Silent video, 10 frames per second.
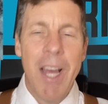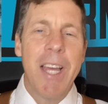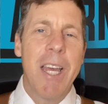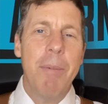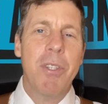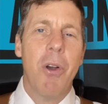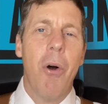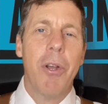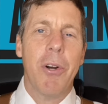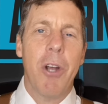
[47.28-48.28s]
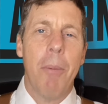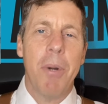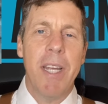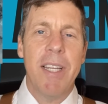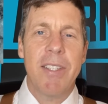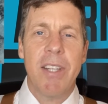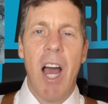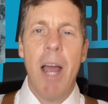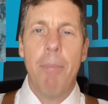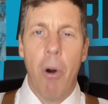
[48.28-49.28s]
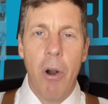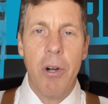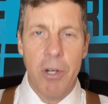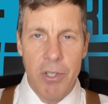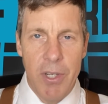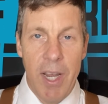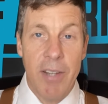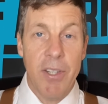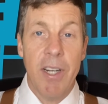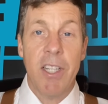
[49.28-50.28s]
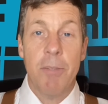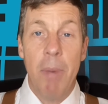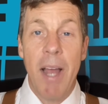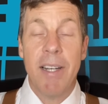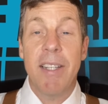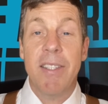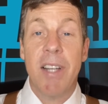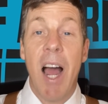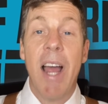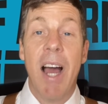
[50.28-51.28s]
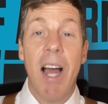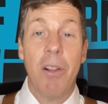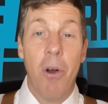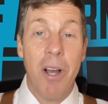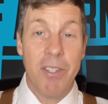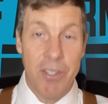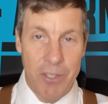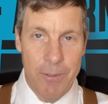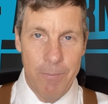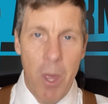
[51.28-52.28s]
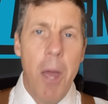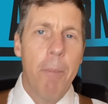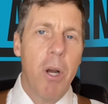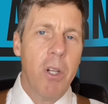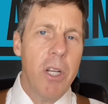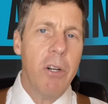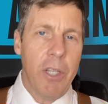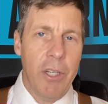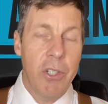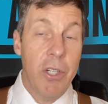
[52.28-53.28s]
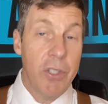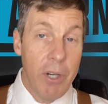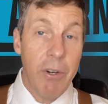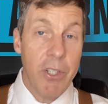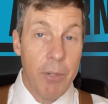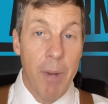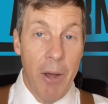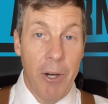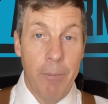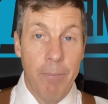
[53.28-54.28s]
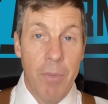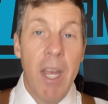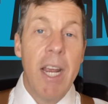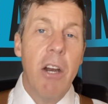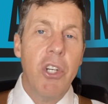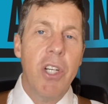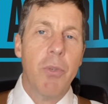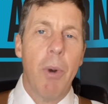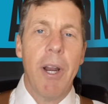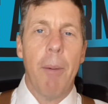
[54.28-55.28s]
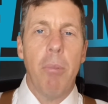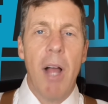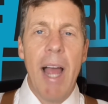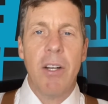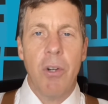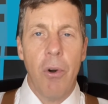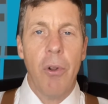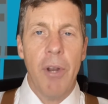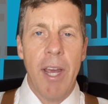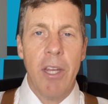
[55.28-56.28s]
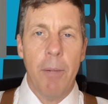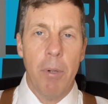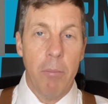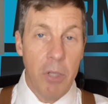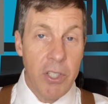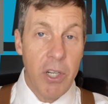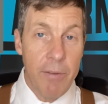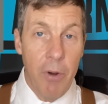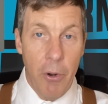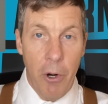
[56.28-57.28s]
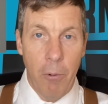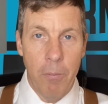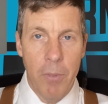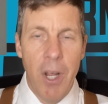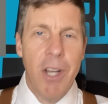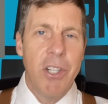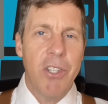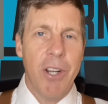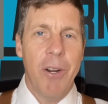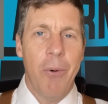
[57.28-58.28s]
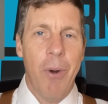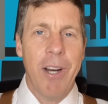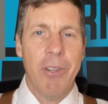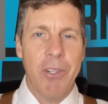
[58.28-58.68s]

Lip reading: Kim is calling her company Sky Partners, as in expect sky-high losses. But clearly, she's serious about it. Here she is wearing a black turtleneck in a publicity photo. She's a regular